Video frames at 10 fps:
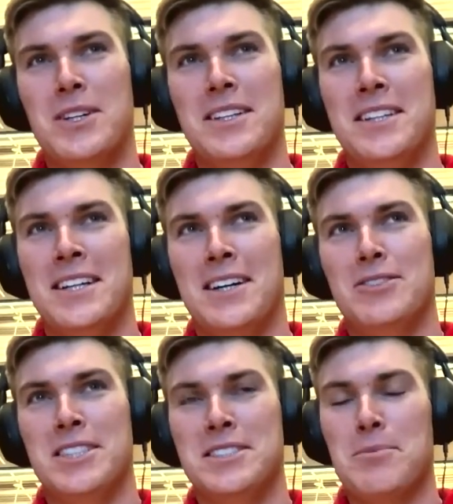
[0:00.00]
it, then
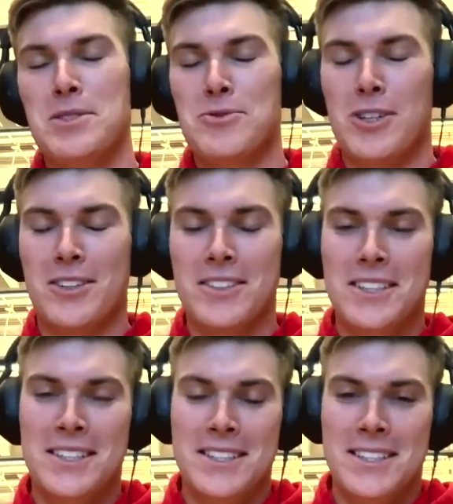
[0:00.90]
obviously something's wrong.
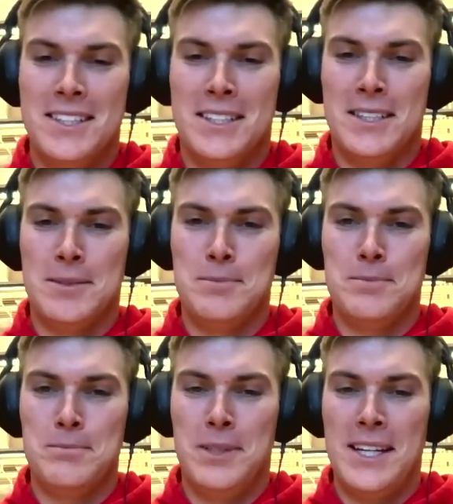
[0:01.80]

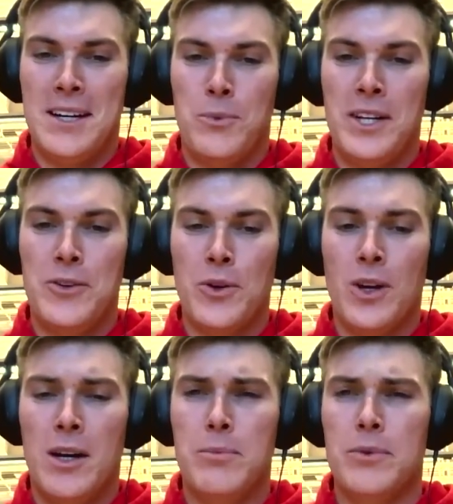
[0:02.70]
But yeah, we grew
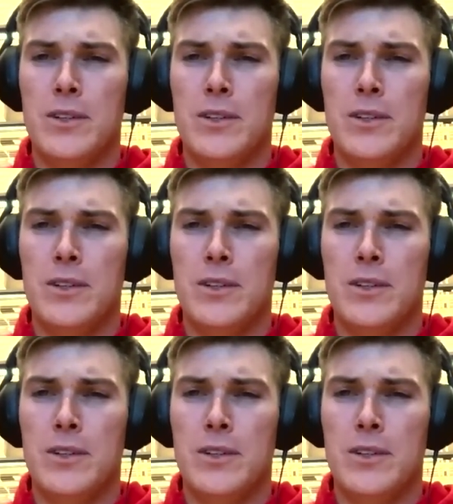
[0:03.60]
up